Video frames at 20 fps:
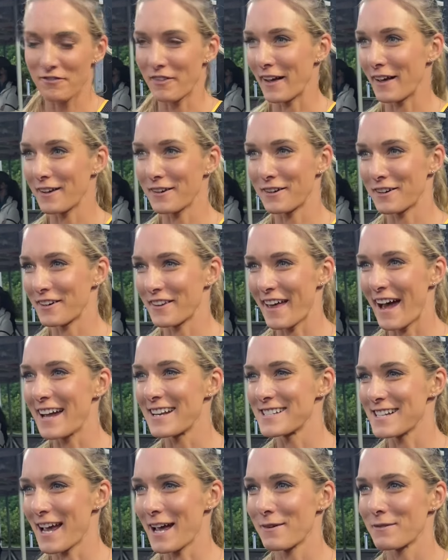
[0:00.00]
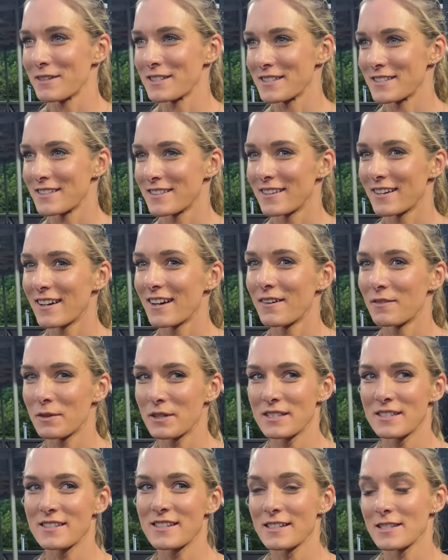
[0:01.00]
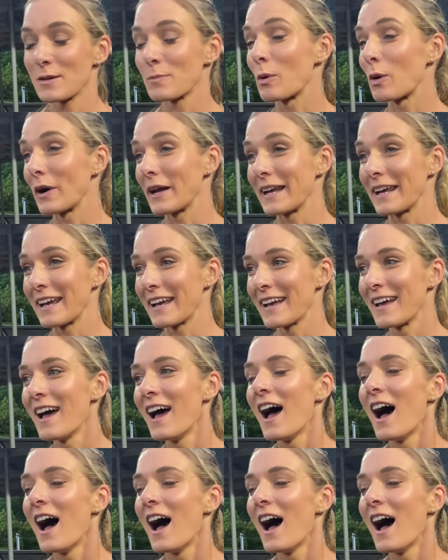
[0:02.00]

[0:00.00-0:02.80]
failure that day was disappointing.